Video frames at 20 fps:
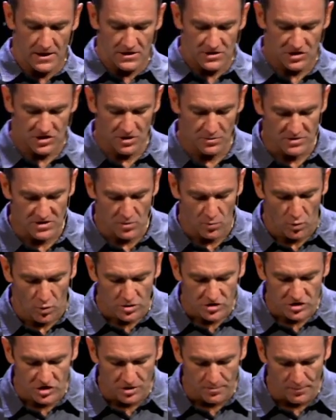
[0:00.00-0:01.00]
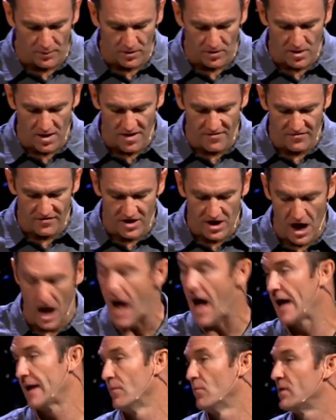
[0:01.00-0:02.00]
She was a worshiper of
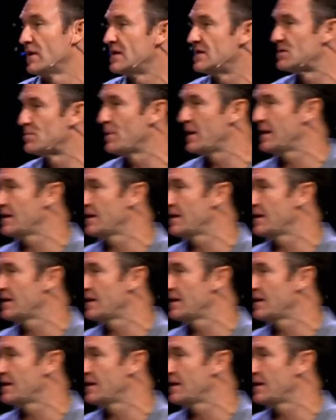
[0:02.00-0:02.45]
God. And what he's